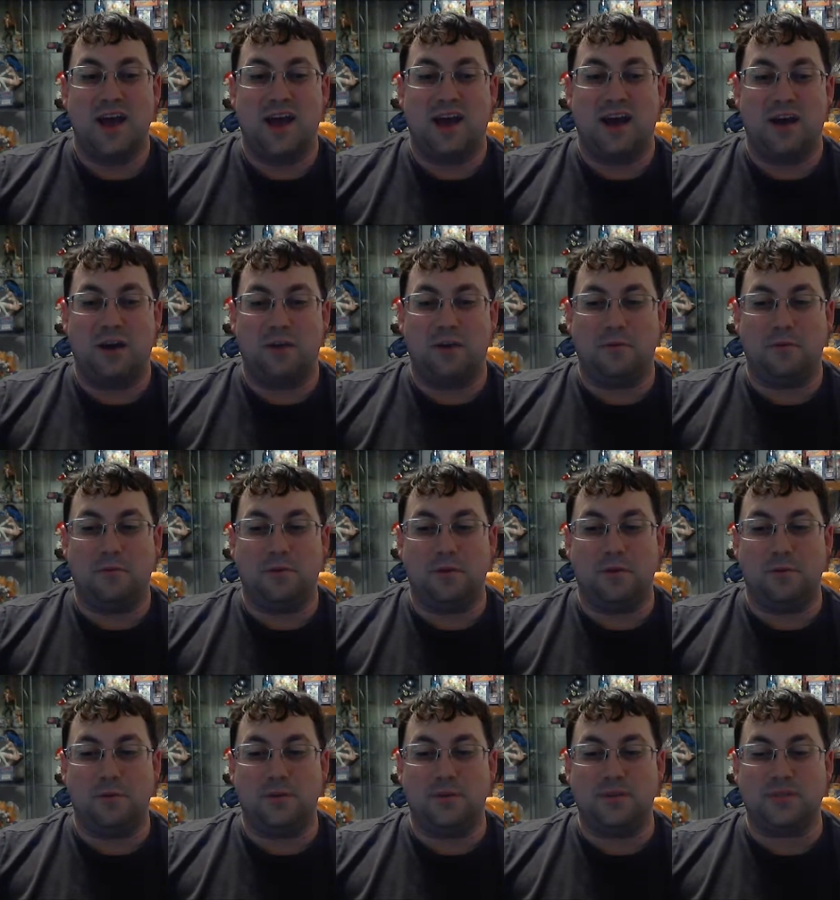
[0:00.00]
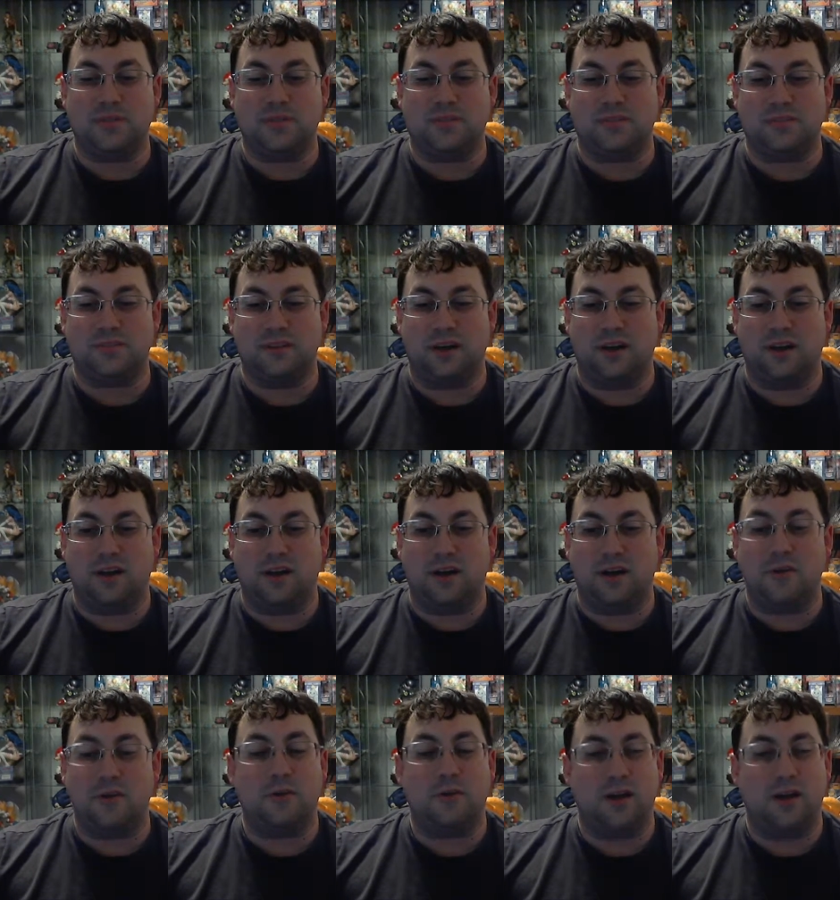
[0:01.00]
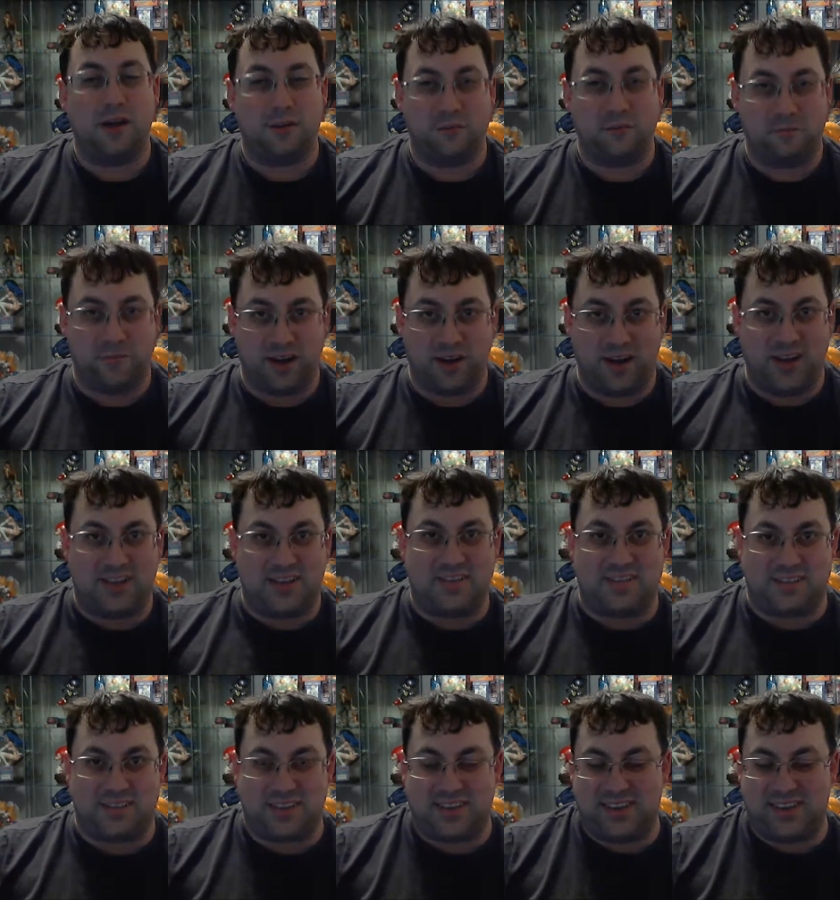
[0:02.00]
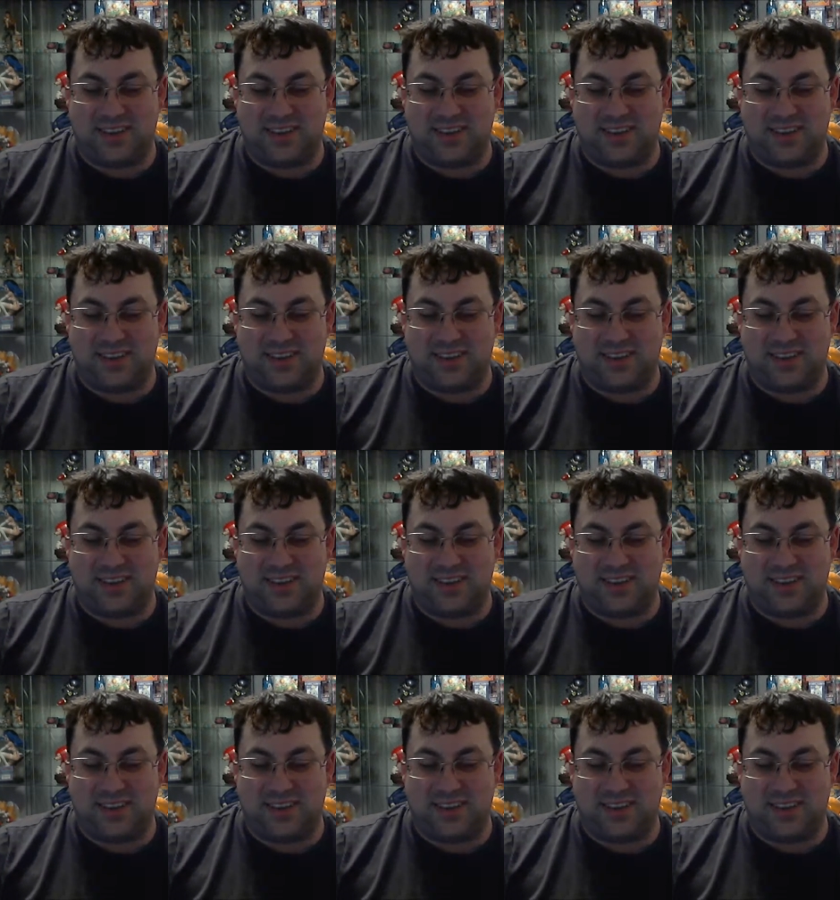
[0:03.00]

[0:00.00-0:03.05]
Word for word: Uh, it was uh, under a hundred bucks.